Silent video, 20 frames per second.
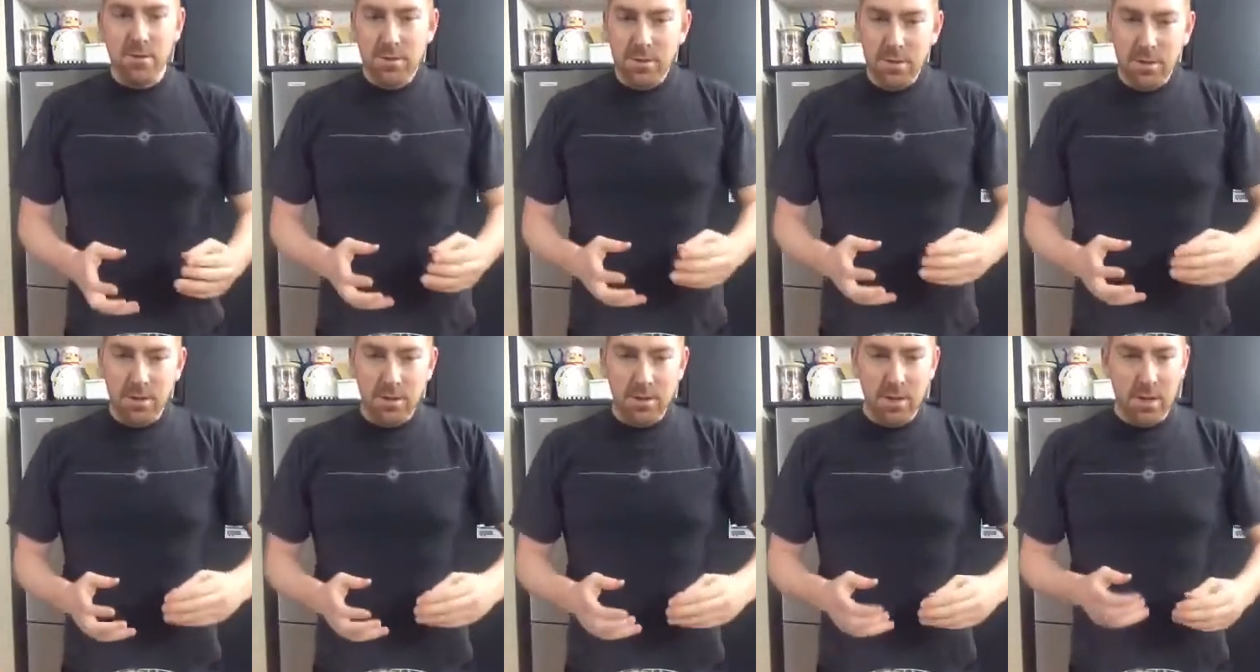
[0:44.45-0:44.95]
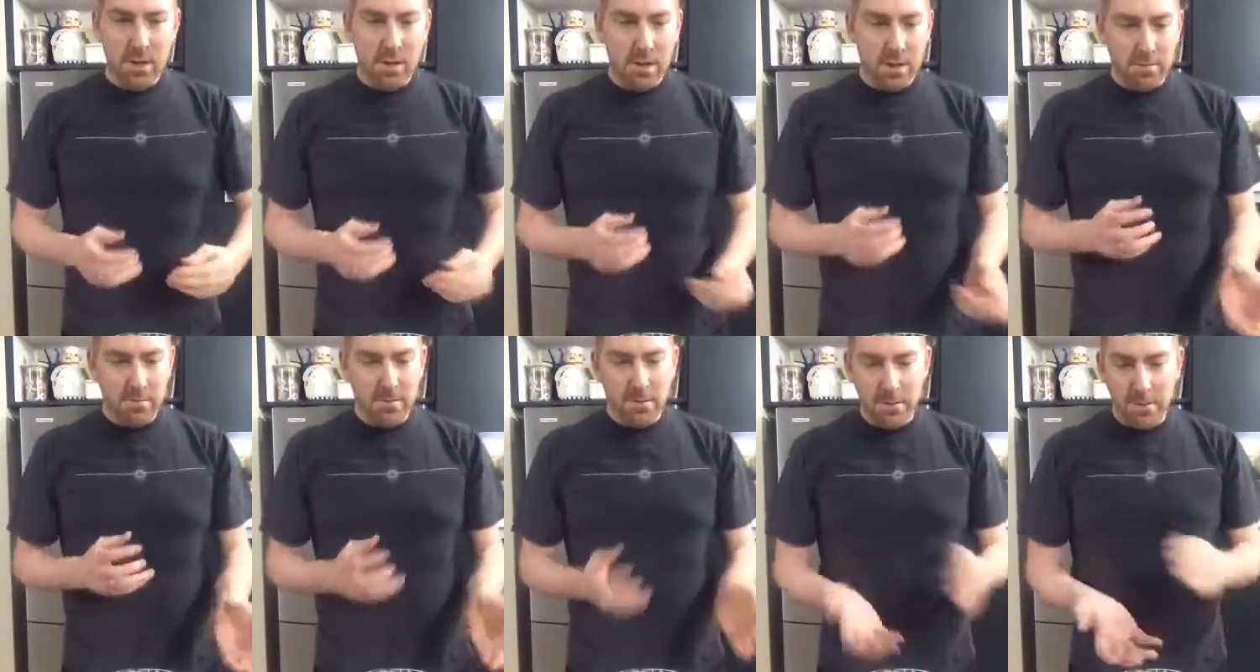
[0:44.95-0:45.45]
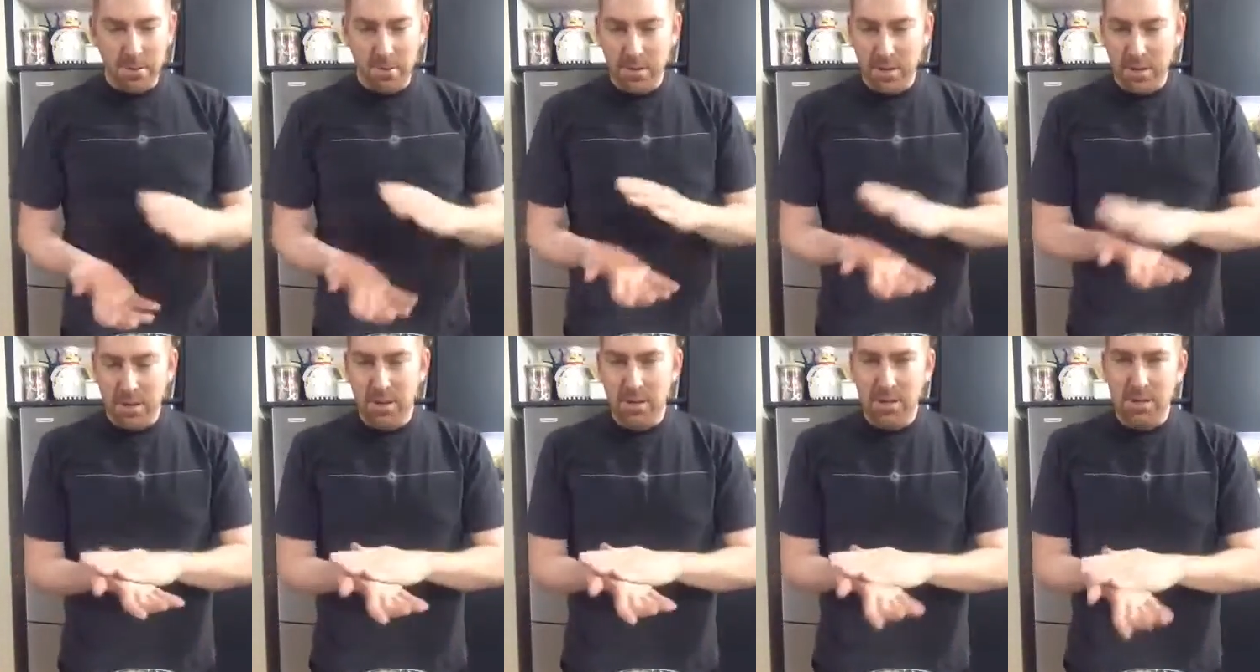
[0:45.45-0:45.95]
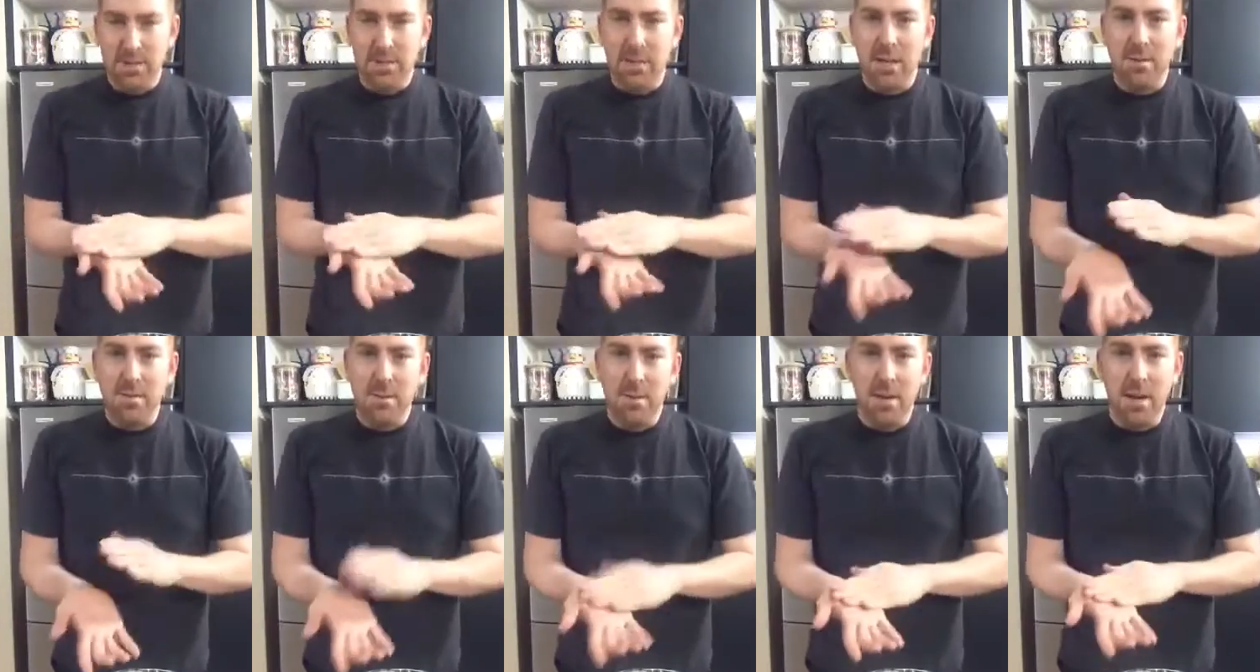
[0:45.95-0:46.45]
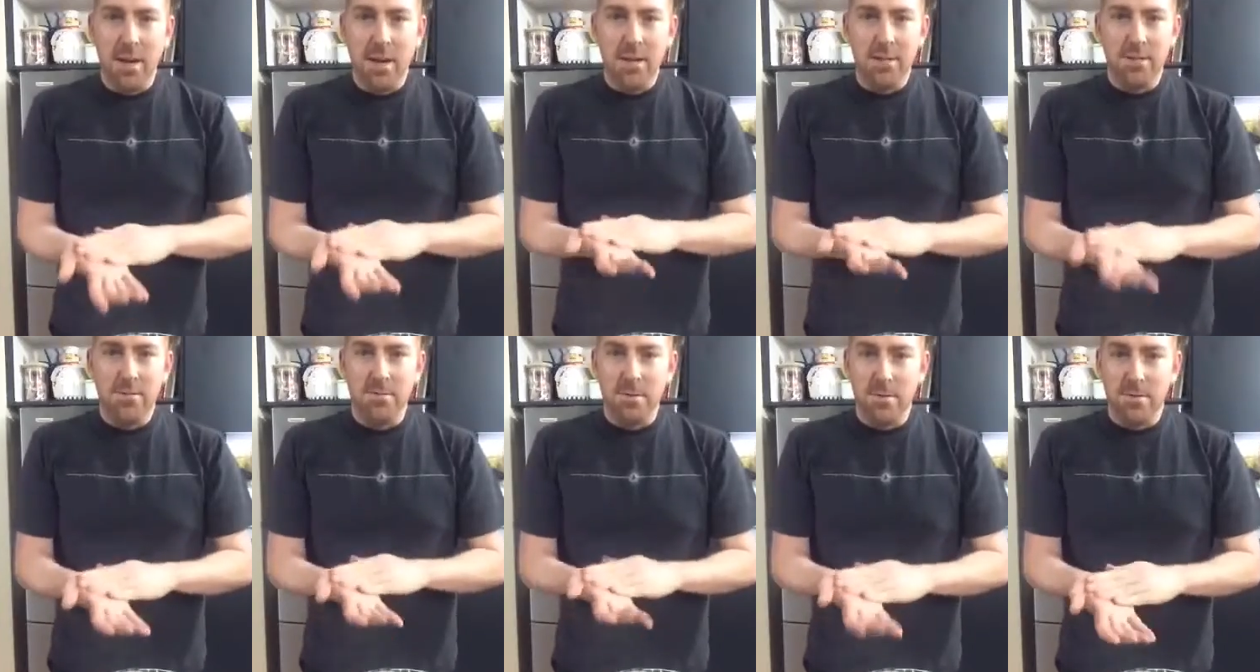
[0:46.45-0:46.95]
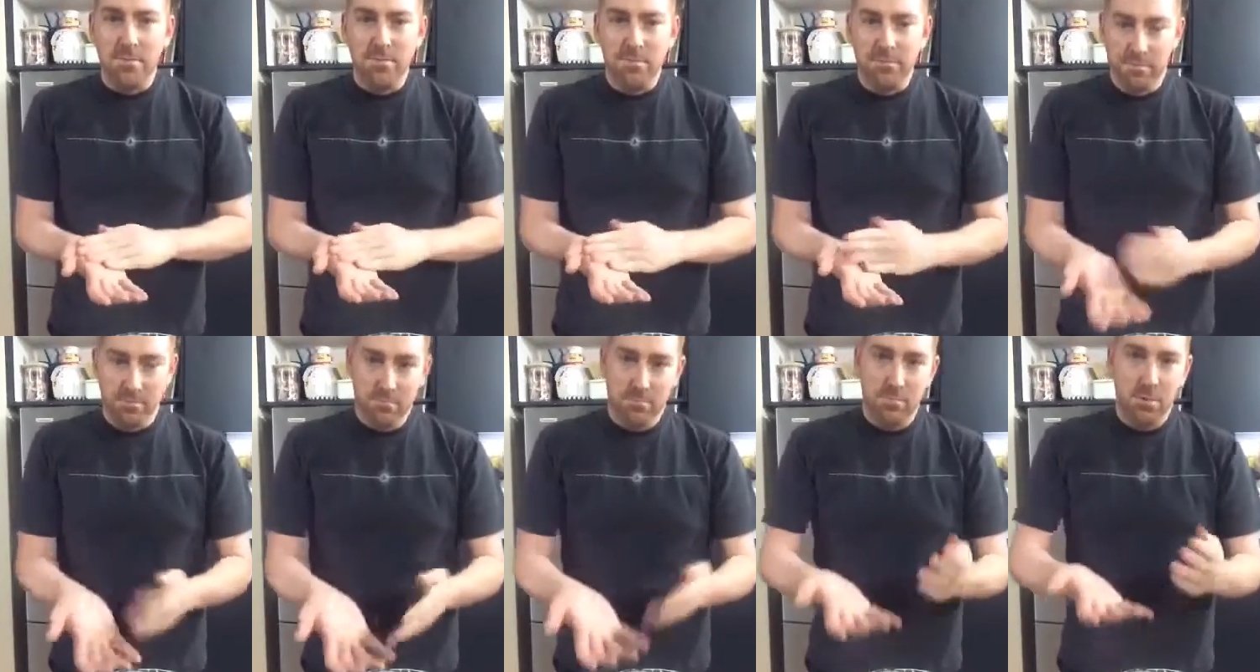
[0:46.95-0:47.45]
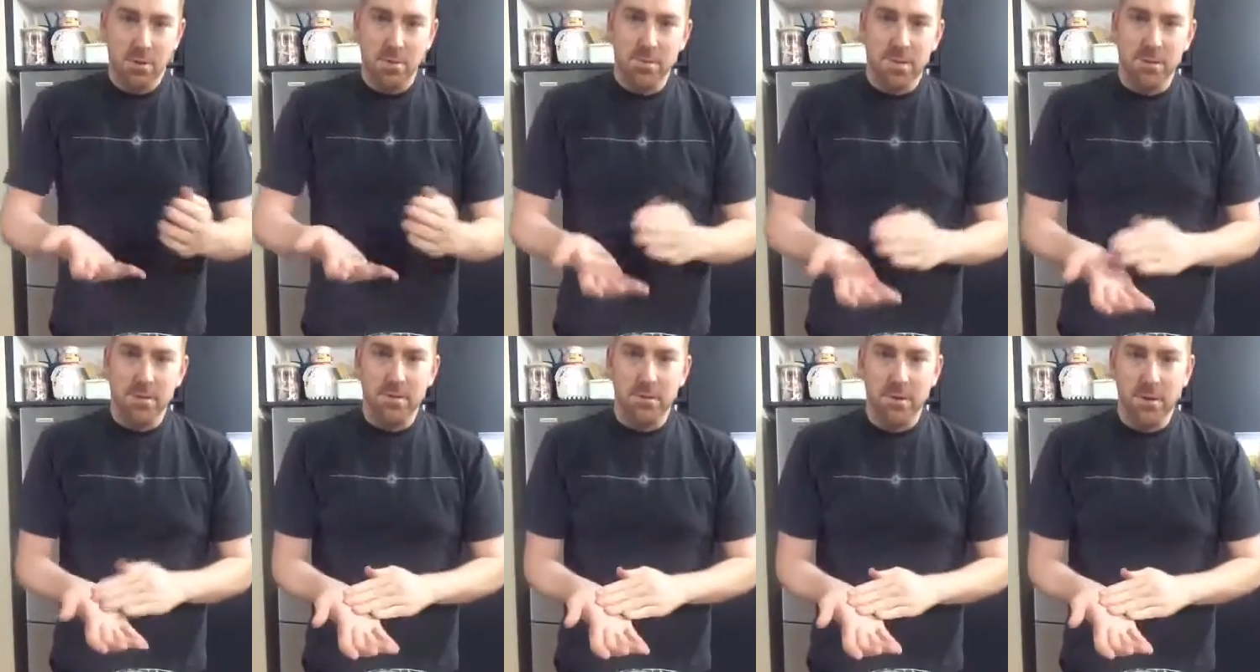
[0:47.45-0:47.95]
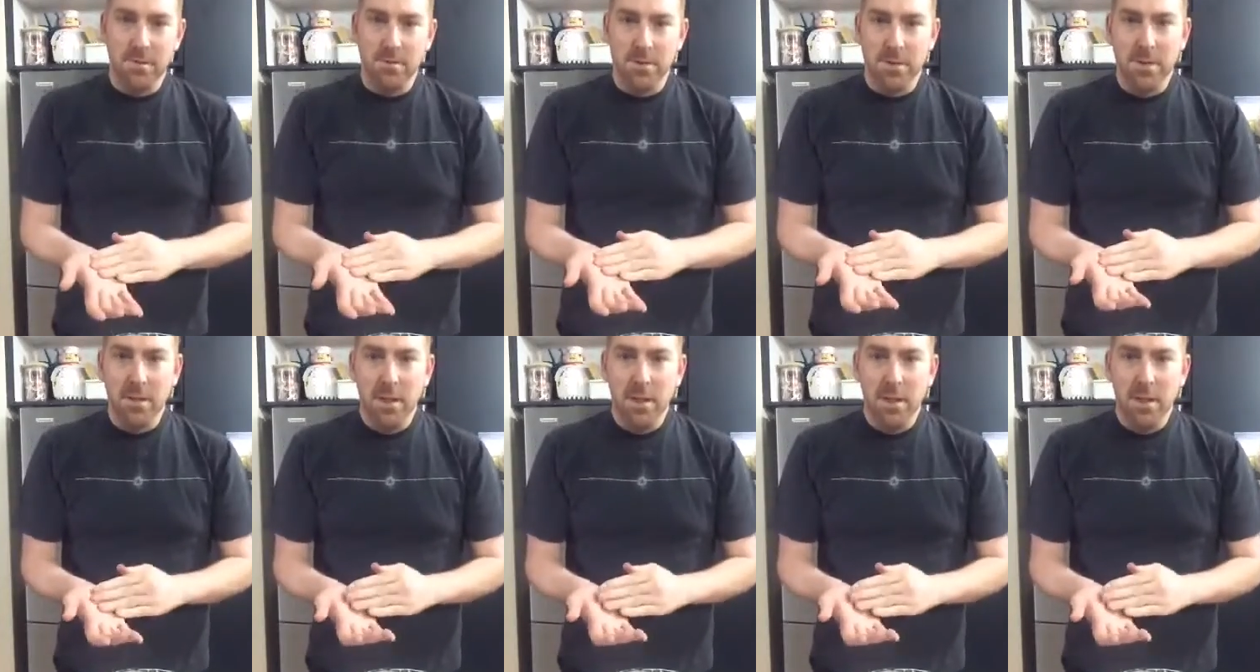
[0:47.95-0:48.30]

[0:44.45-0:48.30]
So unlike fondant that you can just keep in your hands for pretty much forever,